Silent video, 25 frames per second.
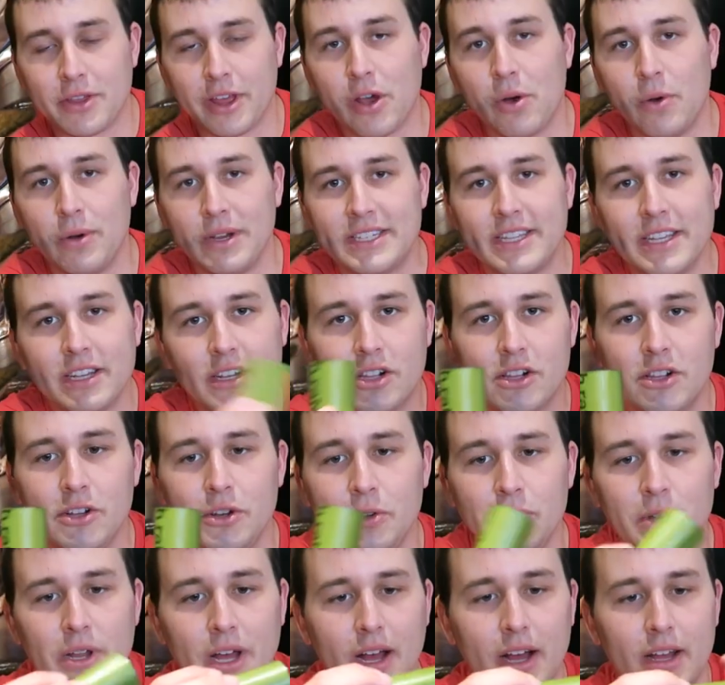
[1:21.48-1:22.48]
they always
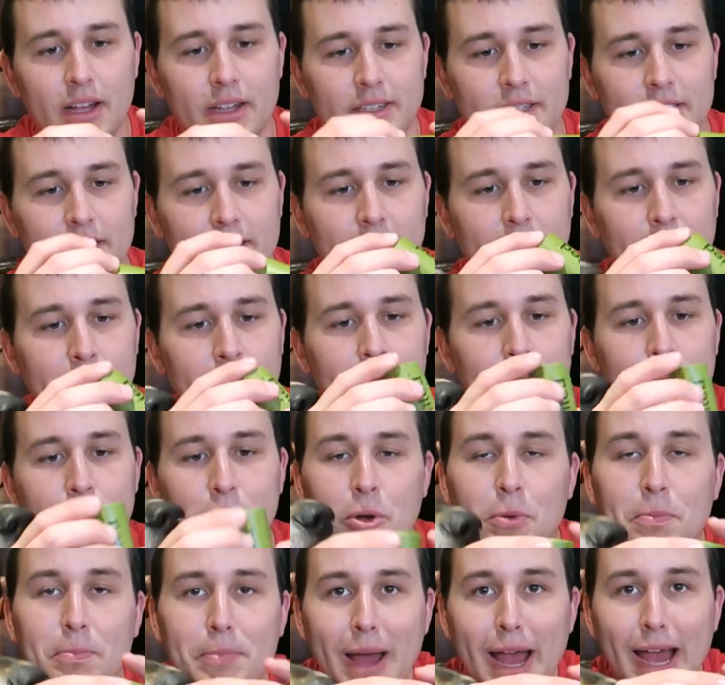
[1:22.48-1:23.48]
include some
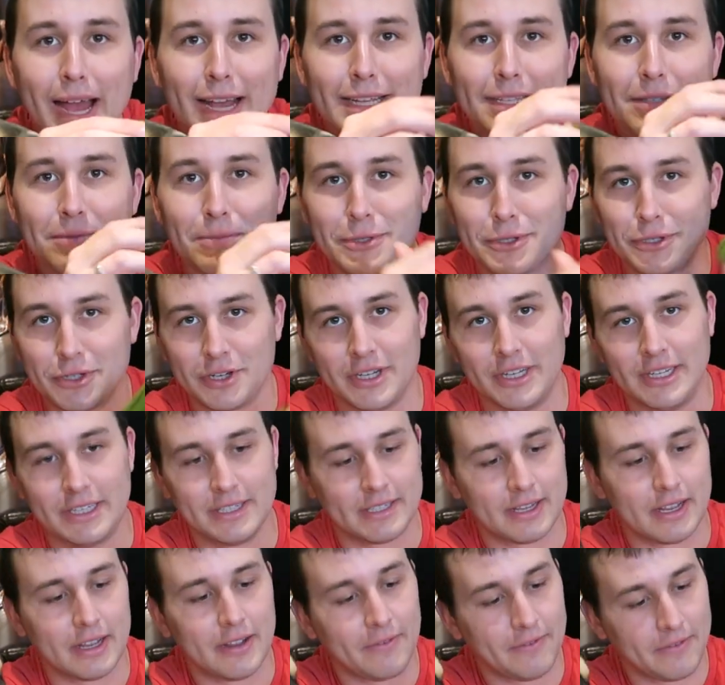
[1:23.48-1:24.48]
poop bags, which is
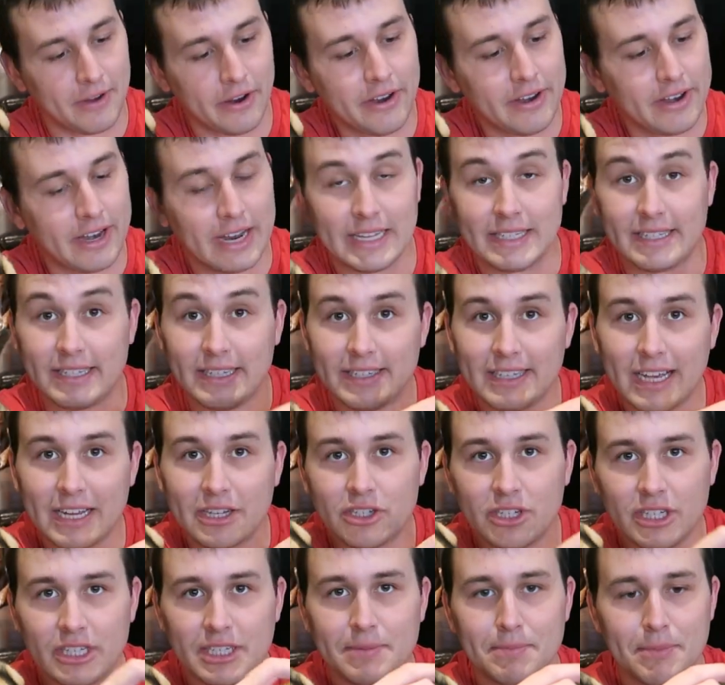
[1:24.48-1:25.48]
very nice. These
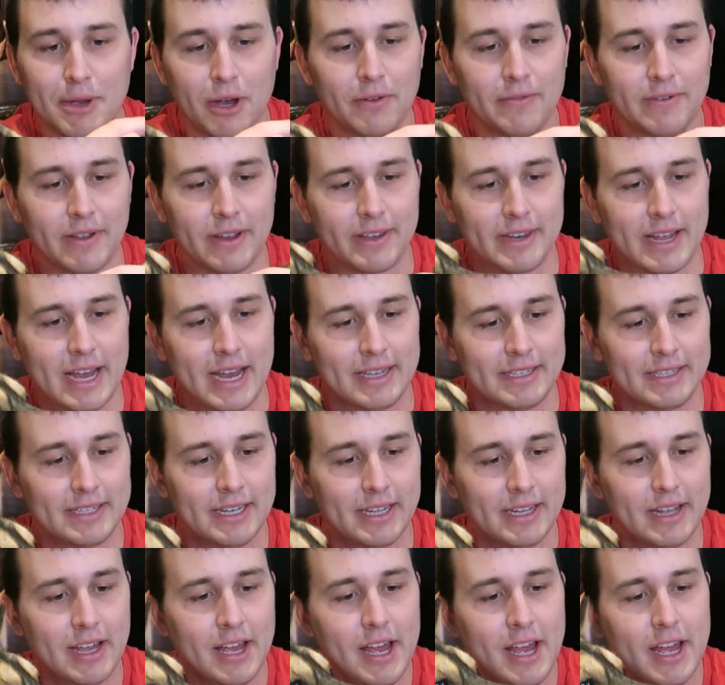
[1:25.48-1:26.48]
actually smell
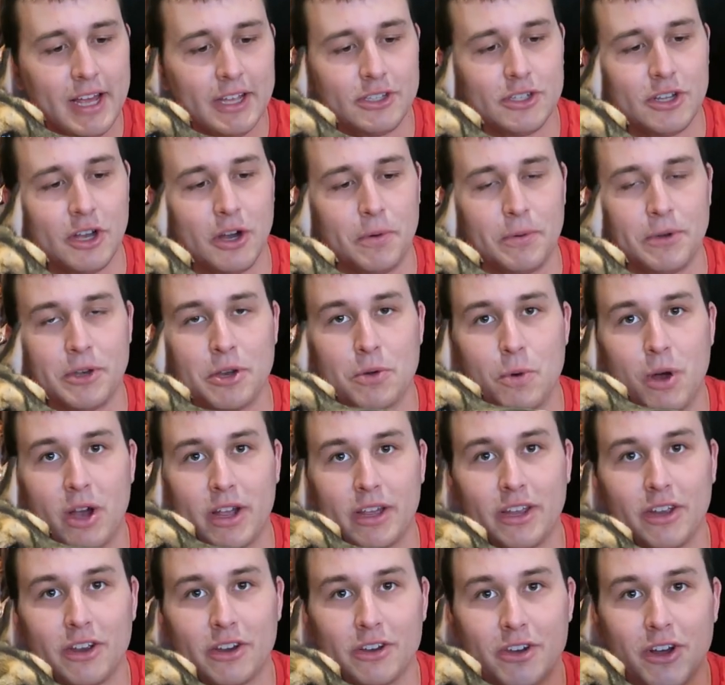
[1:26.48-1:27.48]
fantastic, so when you're
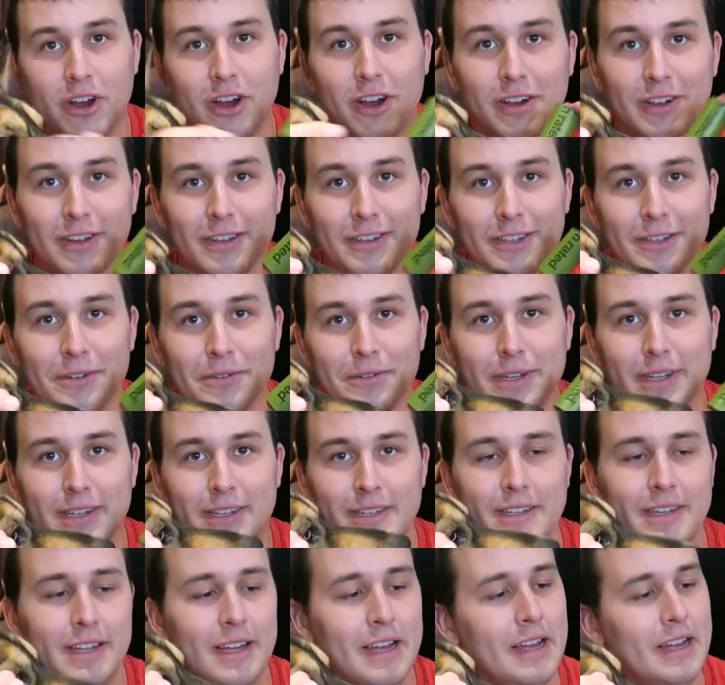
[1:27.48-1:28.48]
walking your dog, you
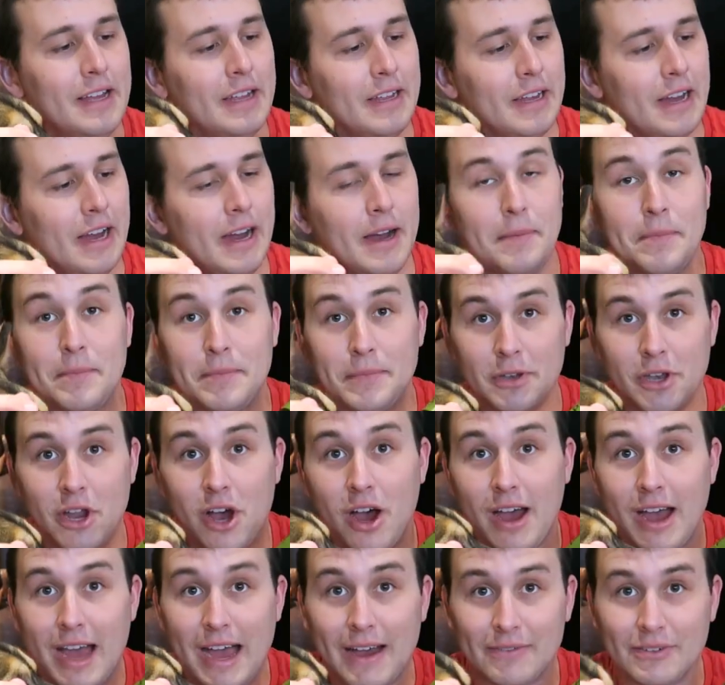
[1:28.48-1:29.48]
can
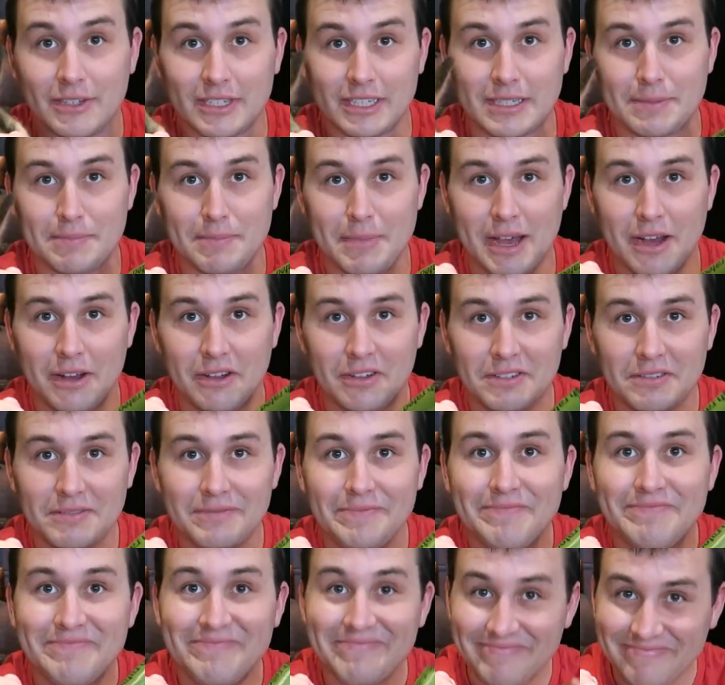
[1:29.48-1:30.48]
not have to smell
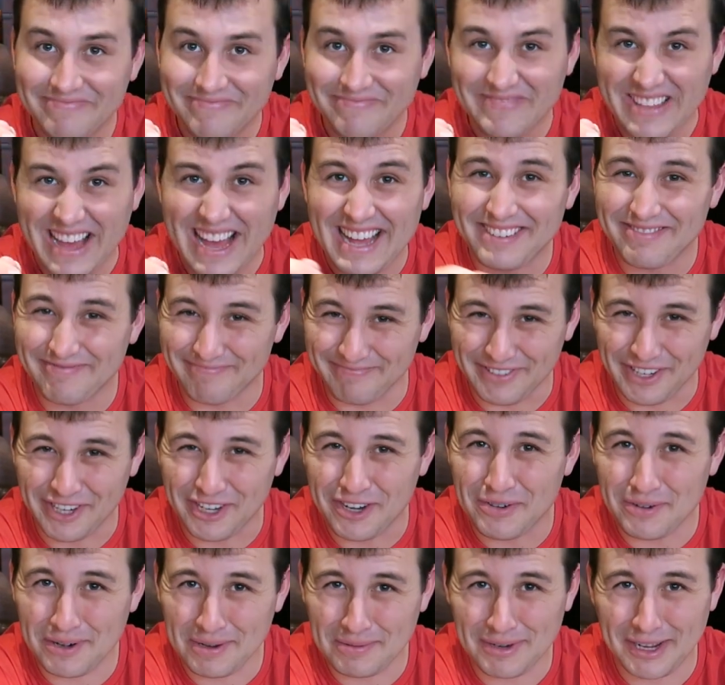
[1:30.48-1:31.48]
that. You
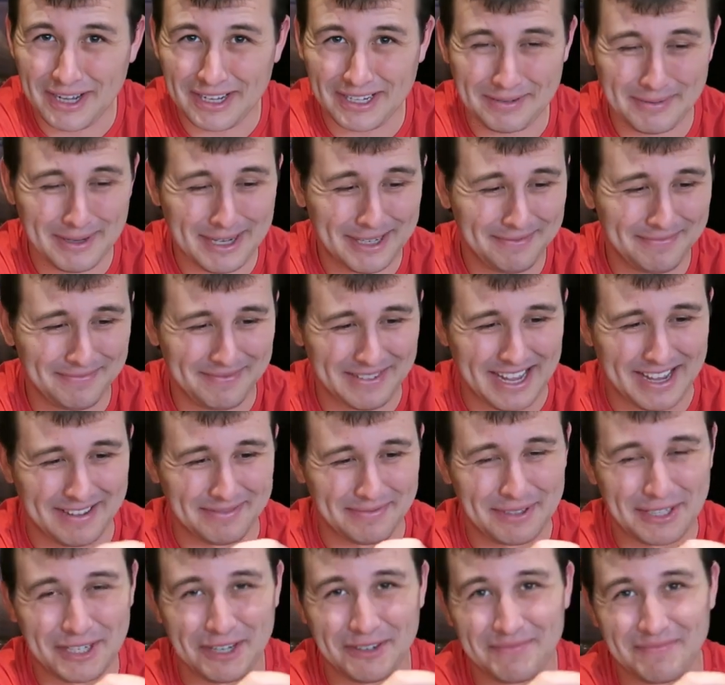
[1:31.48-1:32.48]
know what I'm talking about? Yeah,
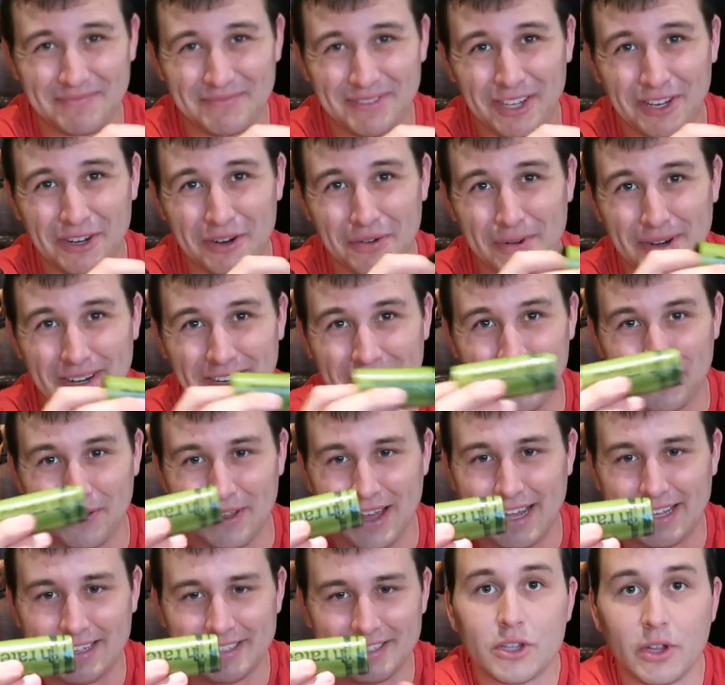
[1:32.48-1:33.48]
so you don't want to do
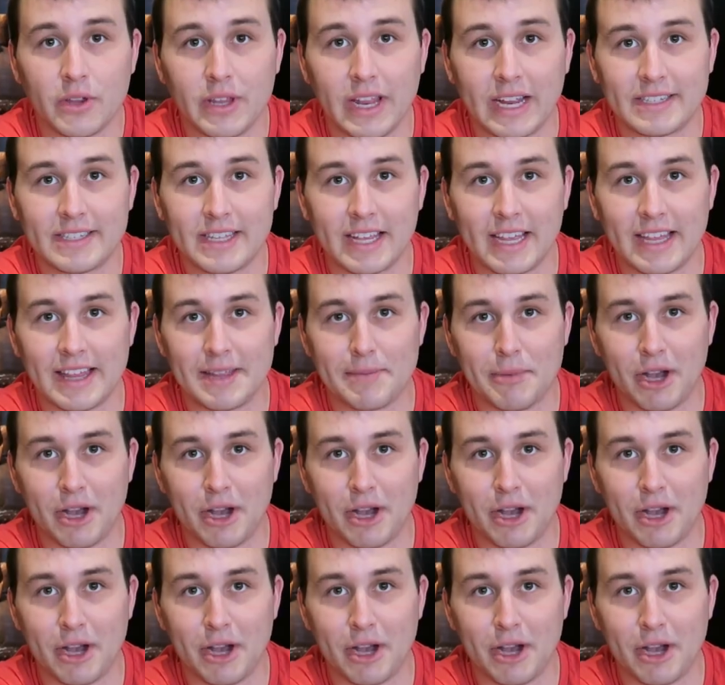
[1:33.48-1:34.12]
that. So the next thing in the